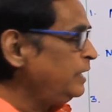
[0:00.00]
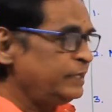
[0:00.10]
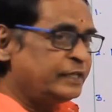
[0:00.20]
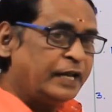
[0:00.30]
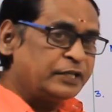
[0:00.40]
it
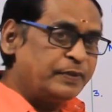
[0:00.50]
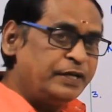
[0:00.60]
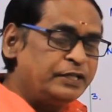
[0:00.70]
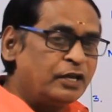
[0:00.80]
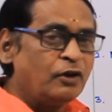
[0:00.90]
is an
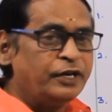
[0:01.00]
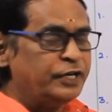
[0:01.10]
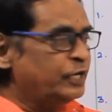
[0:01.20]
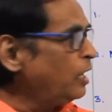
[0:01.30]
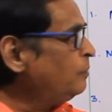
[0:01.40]
expenditure or
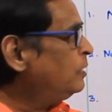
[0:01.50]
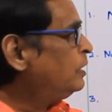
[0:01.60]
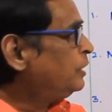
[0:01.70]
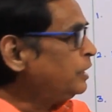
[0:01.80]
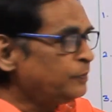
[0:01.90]

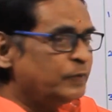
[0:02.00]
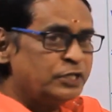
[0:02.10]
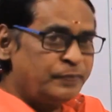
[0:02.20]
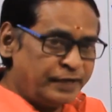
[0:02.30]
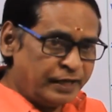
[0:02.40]
income, it
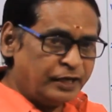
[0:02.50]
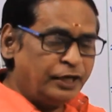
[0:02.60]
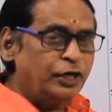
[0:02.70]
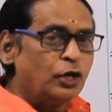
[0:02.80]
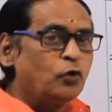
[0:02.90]
must be taken
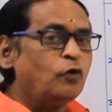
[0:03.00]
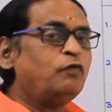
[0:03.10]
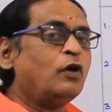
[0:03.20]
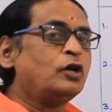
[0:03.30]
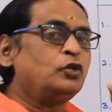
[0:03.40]
into account
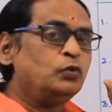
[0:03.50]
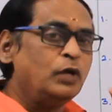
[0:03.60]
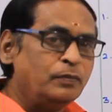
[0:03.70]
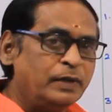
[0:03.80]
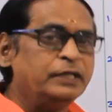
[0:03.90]
for
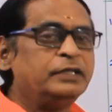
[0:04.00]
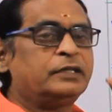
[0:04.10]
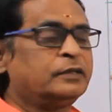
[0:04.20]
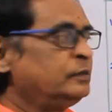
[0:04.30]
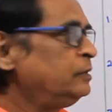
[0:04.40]
12
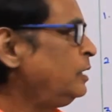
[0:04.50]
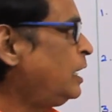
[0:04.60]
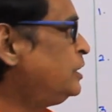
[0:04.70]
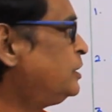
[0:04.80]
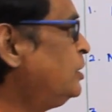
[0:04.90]
months.
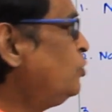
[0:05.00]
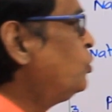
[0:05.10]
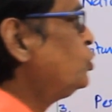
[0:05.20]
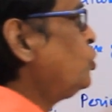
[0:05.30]
Understand?